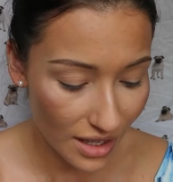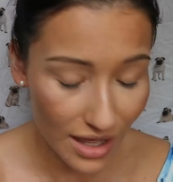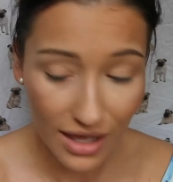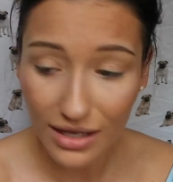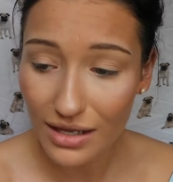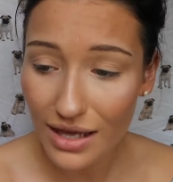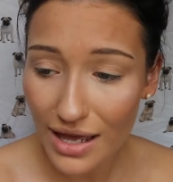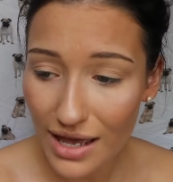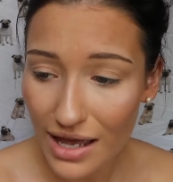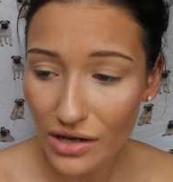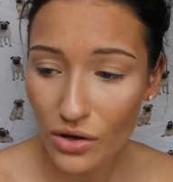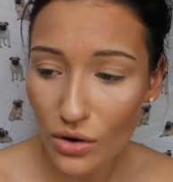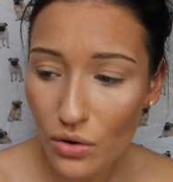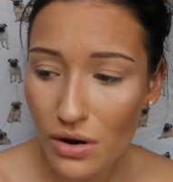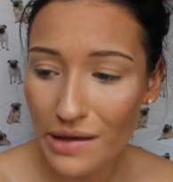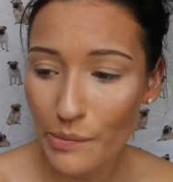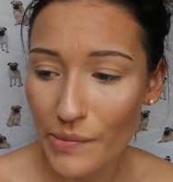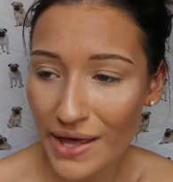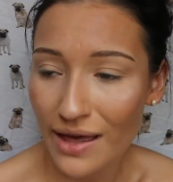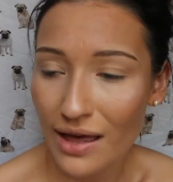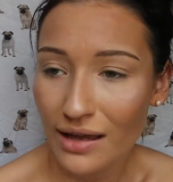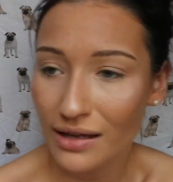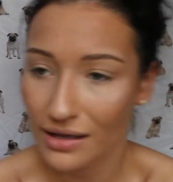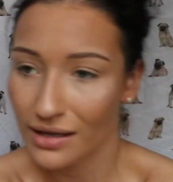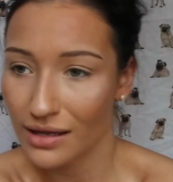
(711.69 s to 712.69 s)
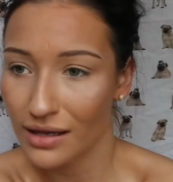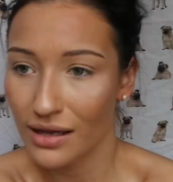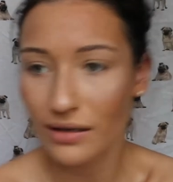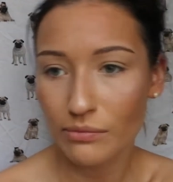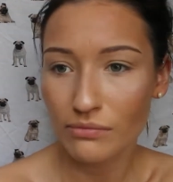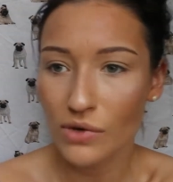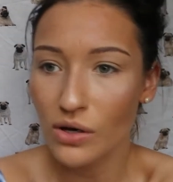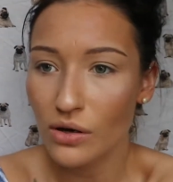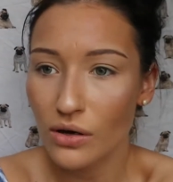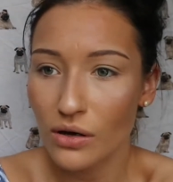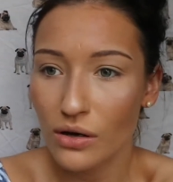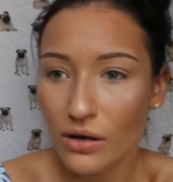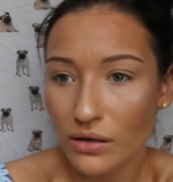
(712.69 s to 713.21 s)
Can't hold it back
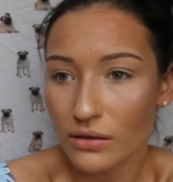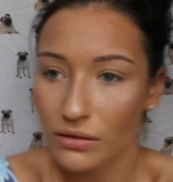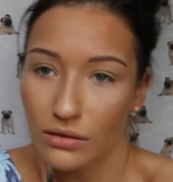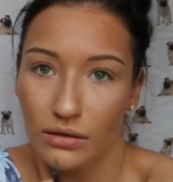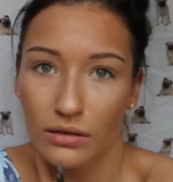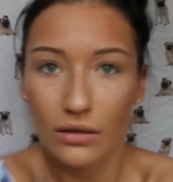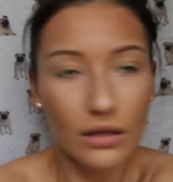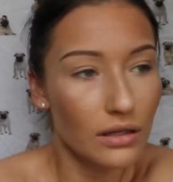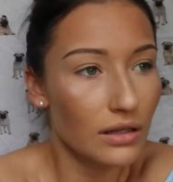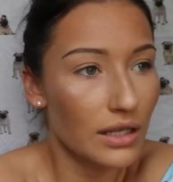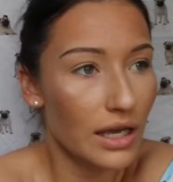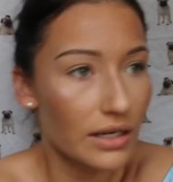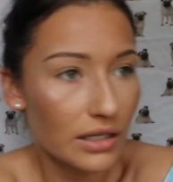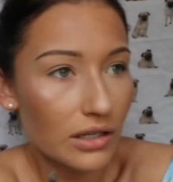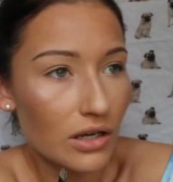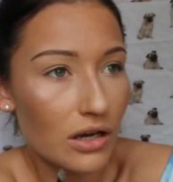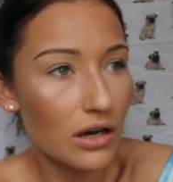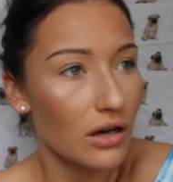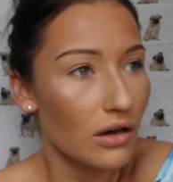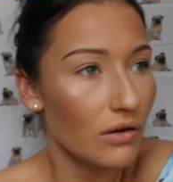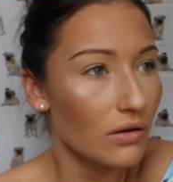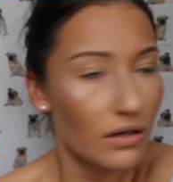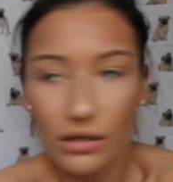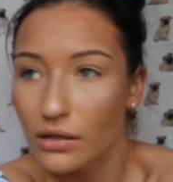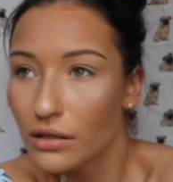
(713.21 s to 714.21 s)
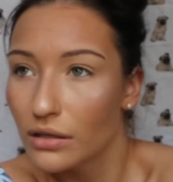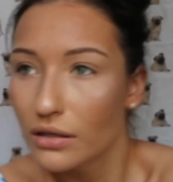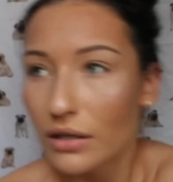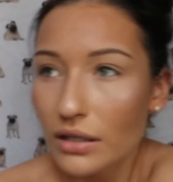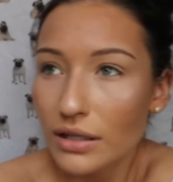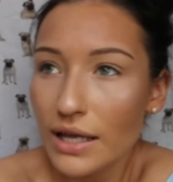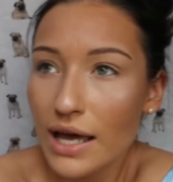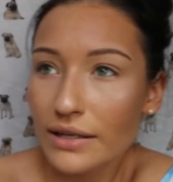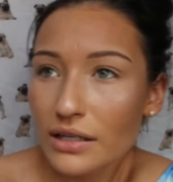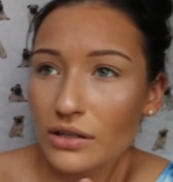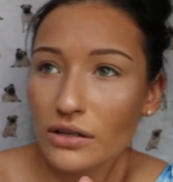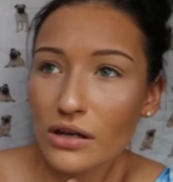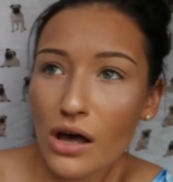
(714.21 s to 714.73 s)
anymore. Let it go,
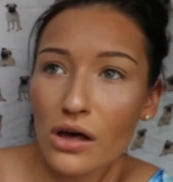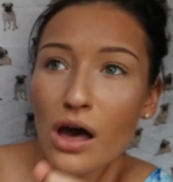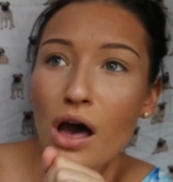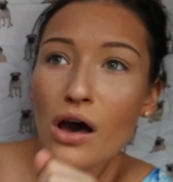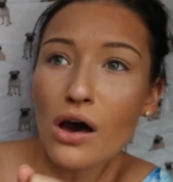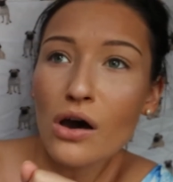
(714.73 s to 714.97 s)
let it go.